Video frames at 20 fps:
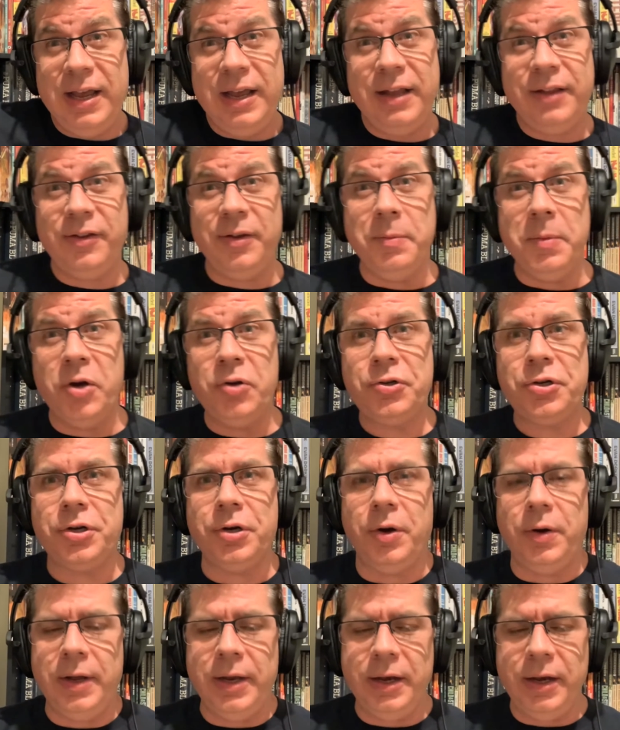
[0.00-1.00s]
it's
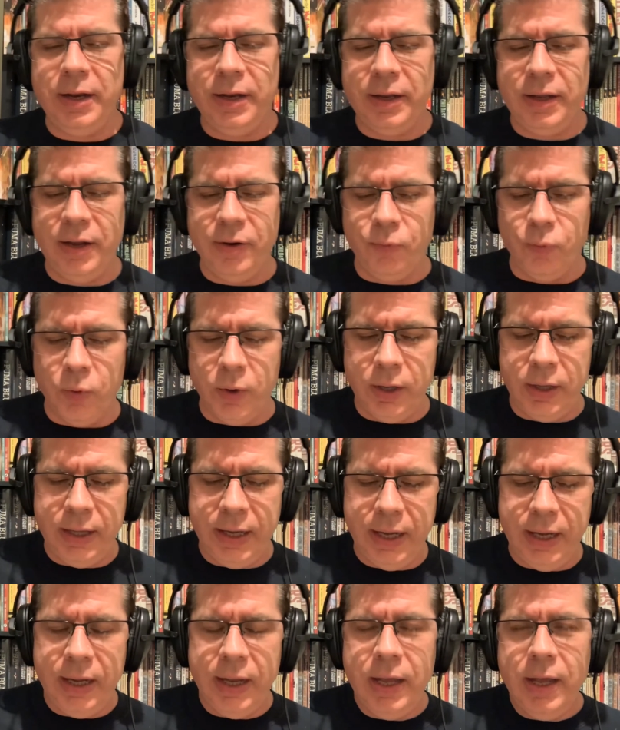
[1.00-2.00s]
emotional, and it
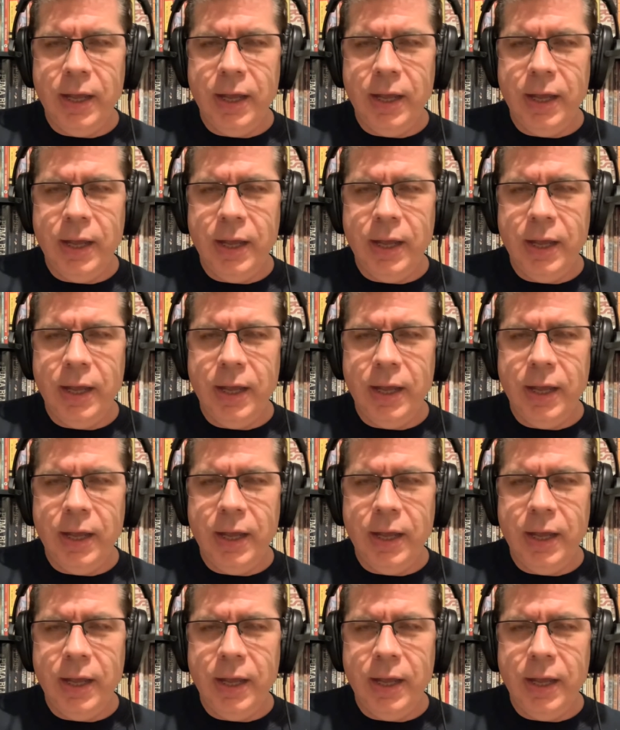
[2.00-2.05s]
really